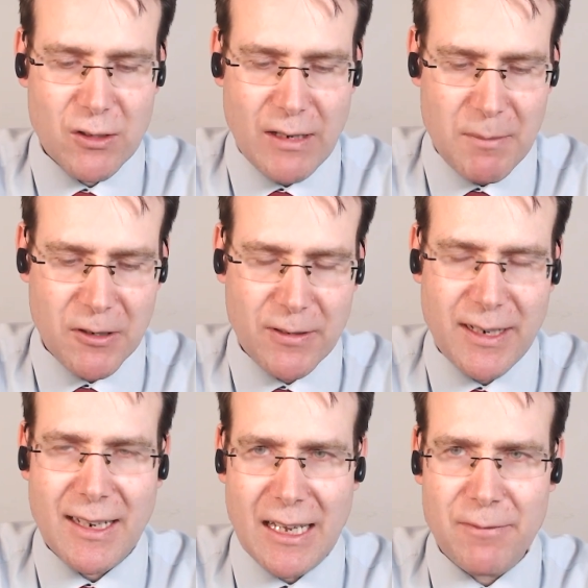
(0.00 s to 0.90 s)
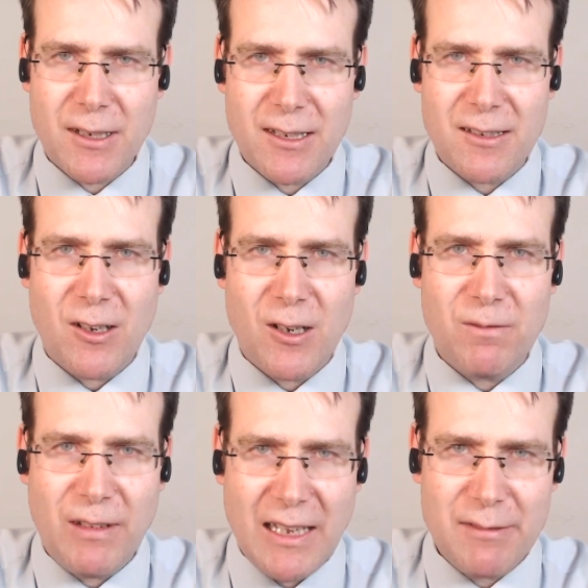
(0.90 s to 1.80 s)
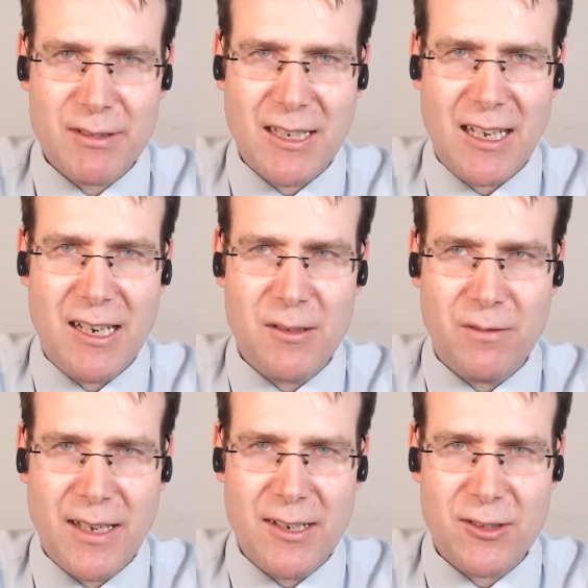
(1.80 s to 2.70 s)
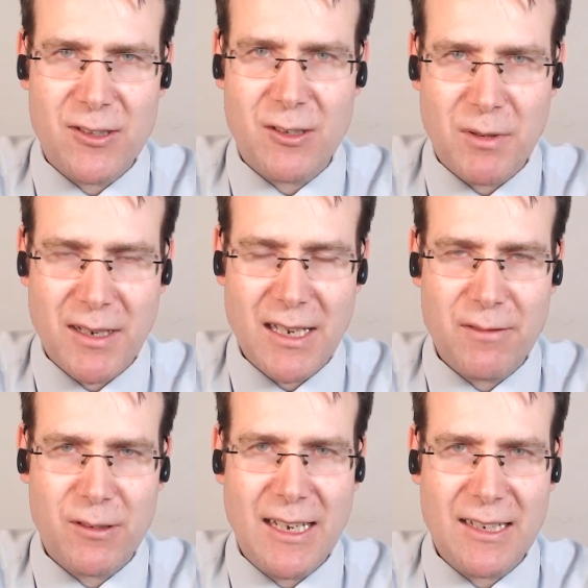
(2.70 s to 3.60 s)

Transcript: So I'm a great advocate of lifestyle interventions and behavioral